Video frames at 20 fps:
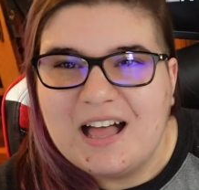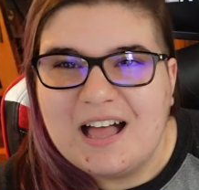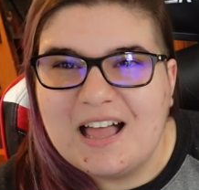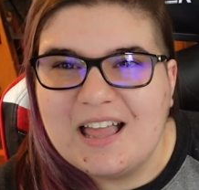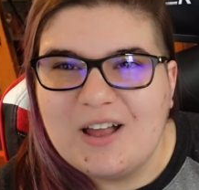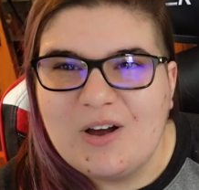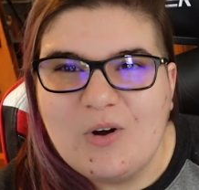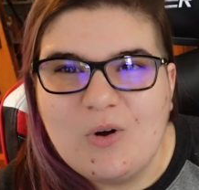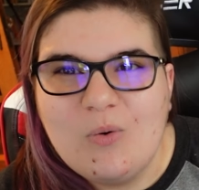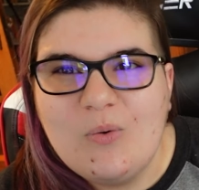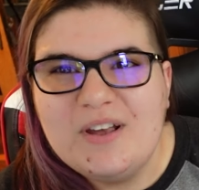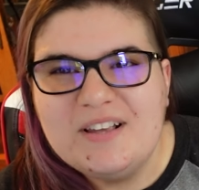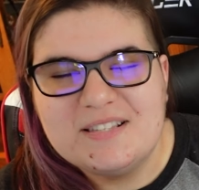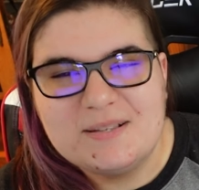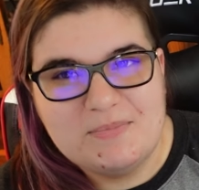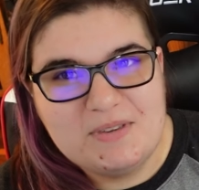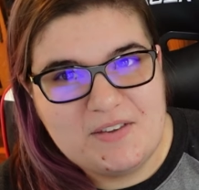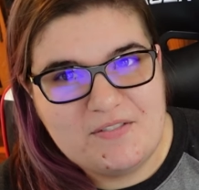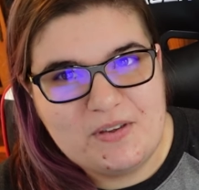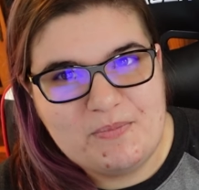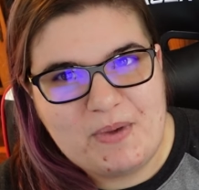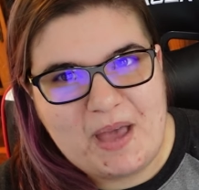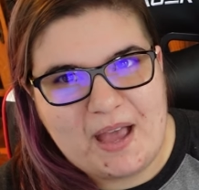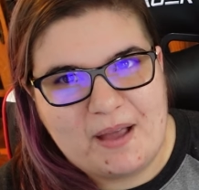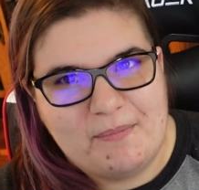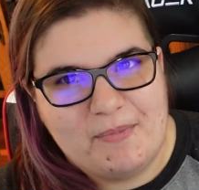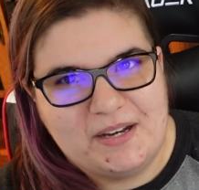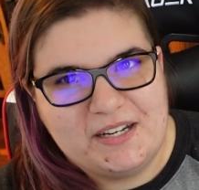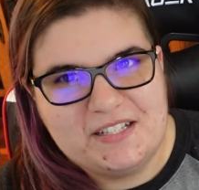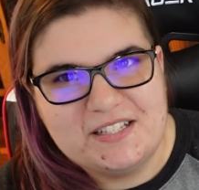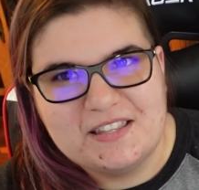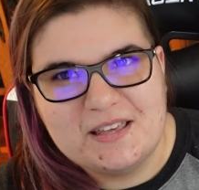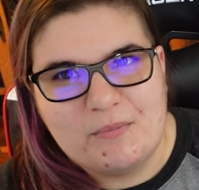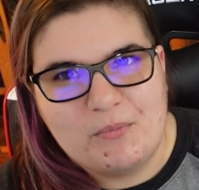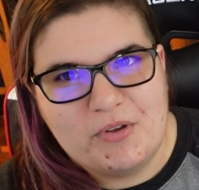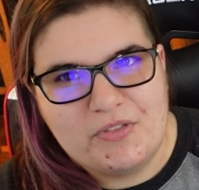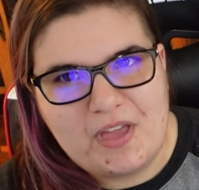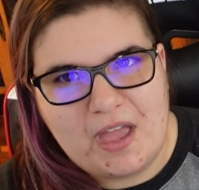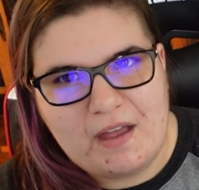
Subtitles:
I always am giving back money to them with